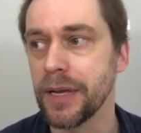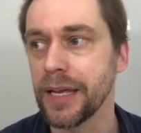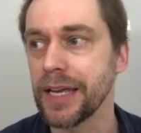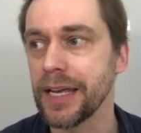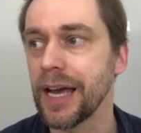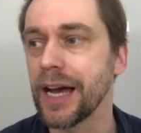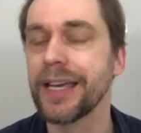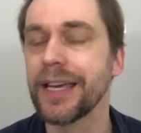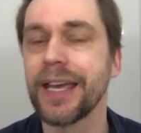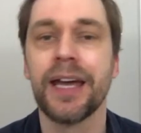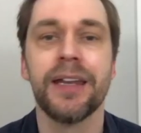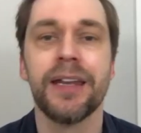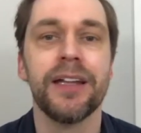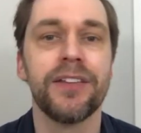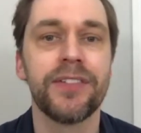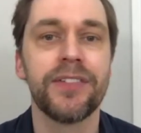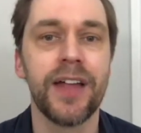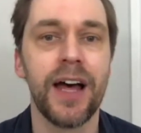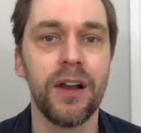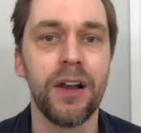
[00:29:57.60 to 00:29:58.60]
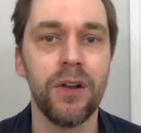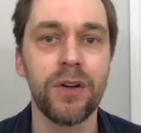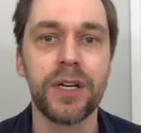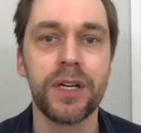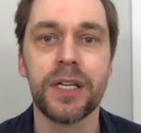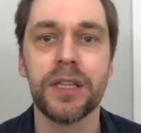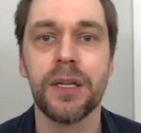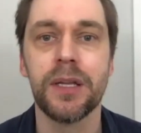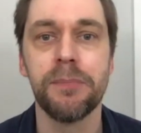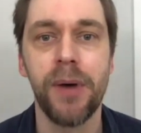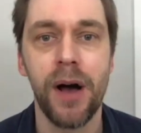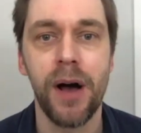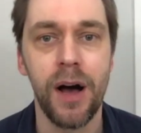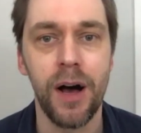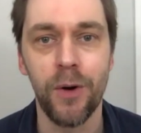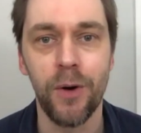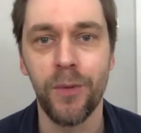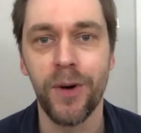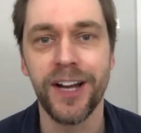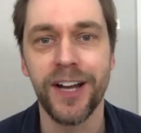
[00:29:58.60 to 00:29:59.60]
again, it's that look in the
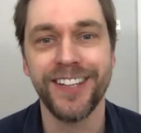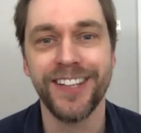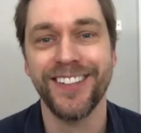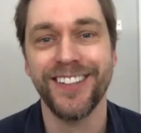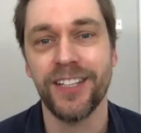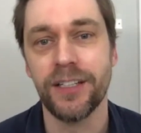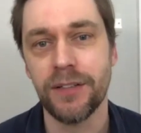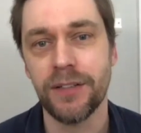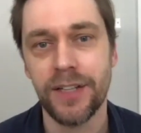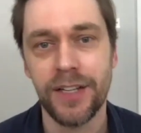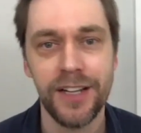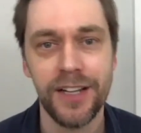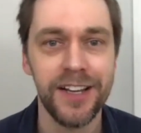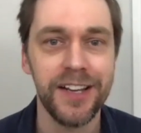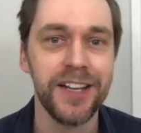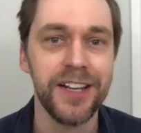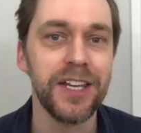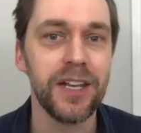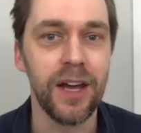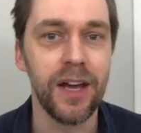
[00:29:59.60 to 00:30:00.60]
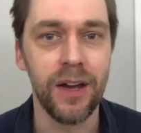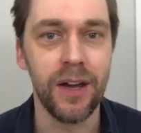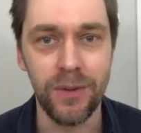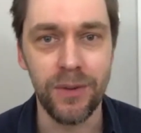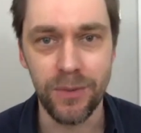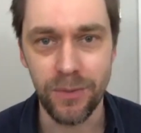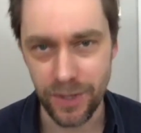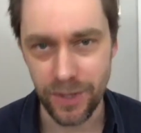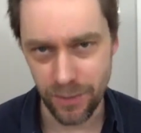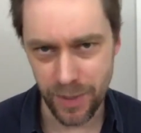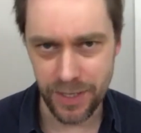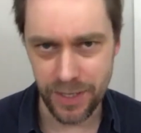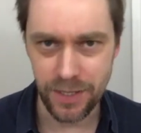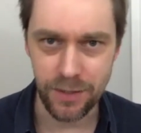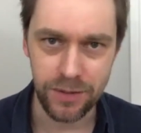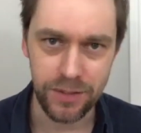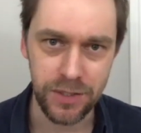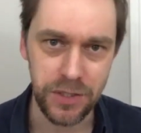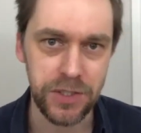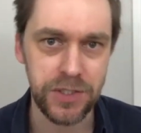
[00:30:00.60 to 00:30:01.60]
bar where you know, when
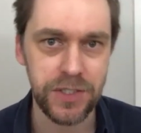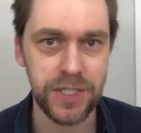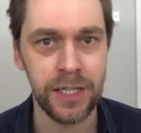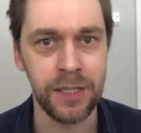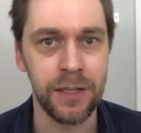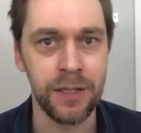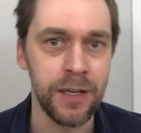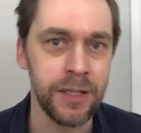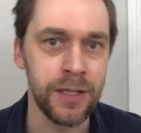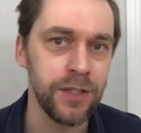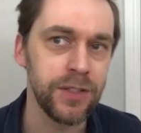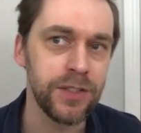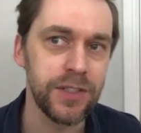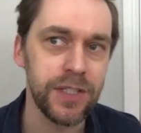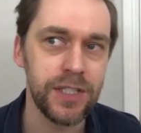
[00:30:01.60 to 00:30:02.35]
you're single and you see